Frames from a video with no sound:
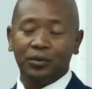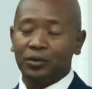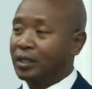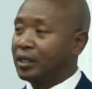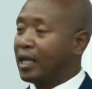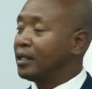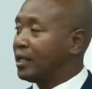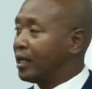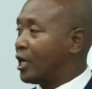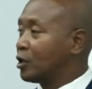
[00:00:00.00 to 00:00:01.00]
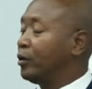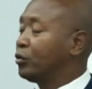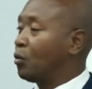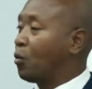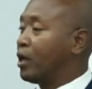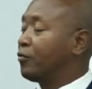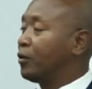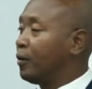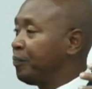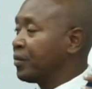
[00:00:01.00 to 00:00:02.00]
and taking the gospel to
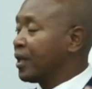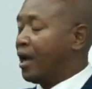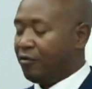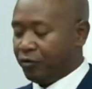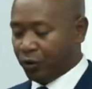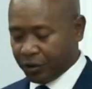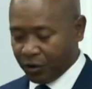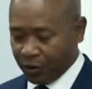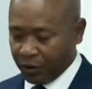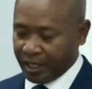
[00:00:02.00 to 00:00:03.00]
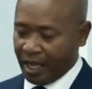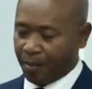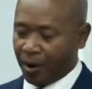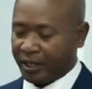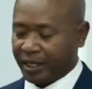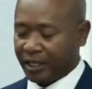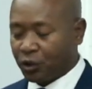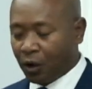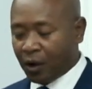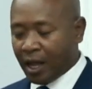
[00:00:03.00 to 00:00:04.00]
wherever have not heard about it. And
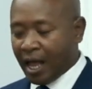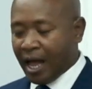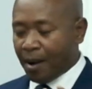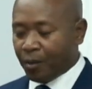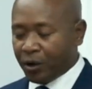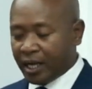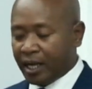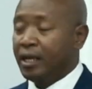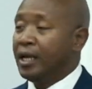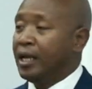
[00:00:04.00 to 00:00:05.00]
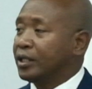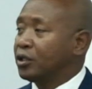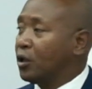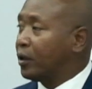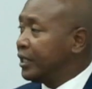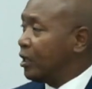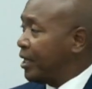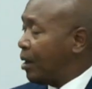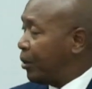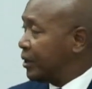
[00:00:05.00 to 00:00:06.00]
so I'm going to talk a little bit
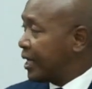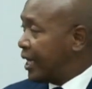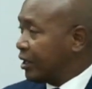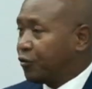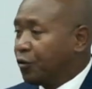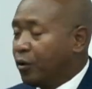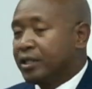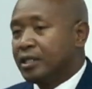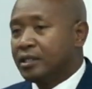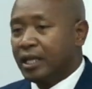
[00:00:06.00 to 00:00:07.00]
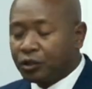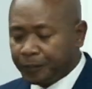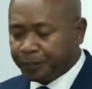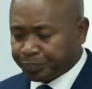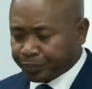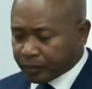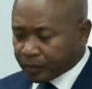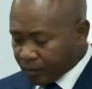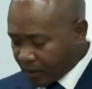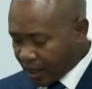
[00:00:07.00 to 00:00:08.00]
about that throughout this session,
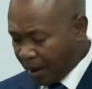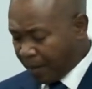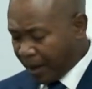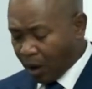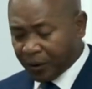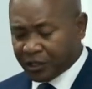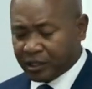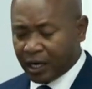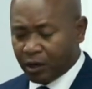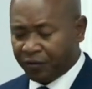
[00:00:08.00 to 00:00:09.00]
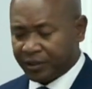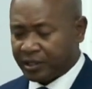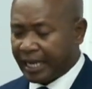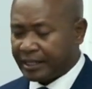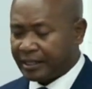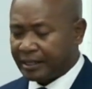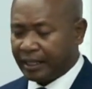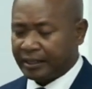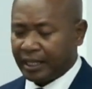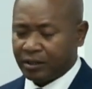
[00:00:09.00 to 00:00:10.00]
uh, but I want to start with a
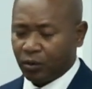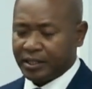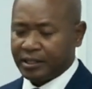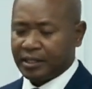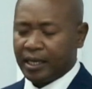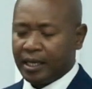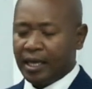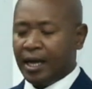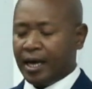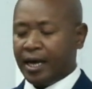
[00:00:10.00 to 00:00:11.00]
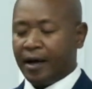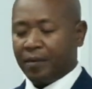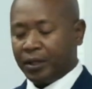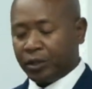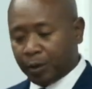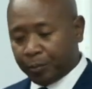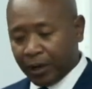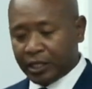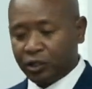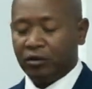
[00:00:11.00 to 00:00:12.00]
statistic that we see uh, on the
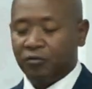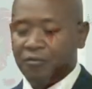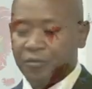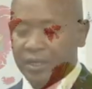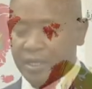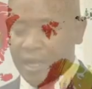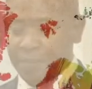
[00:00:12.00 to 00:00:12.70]
population of Africa.